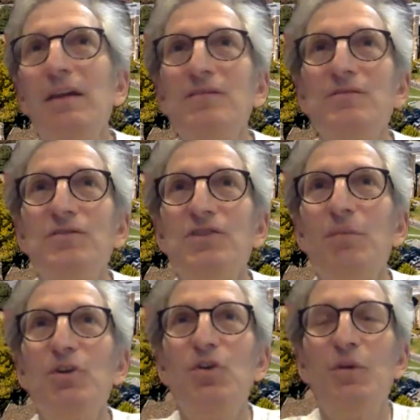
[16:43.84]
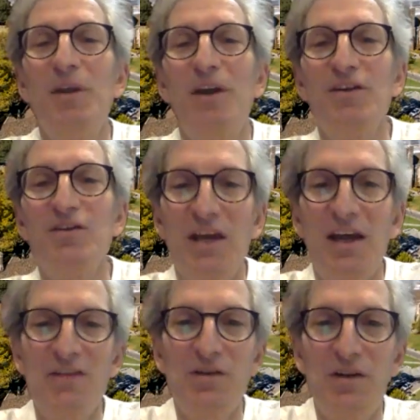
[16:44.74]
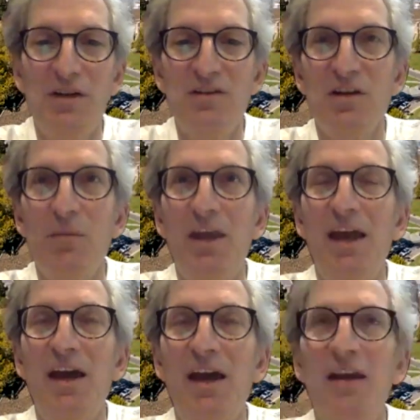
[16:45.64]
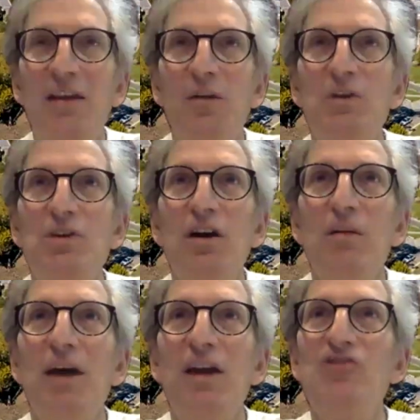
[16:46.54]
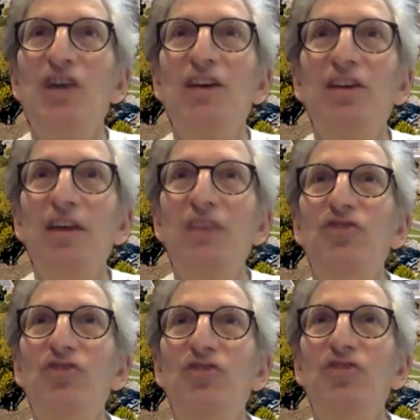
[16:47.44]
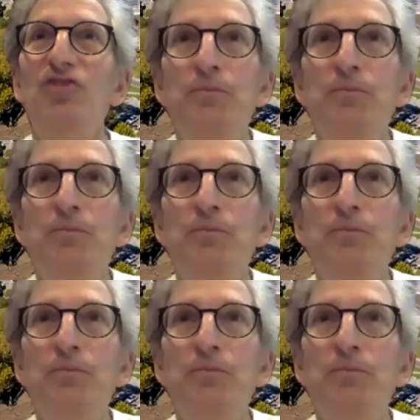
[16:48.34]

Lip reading: some are too embarrassed to answer, and some can, and then we talk about ejaculation, and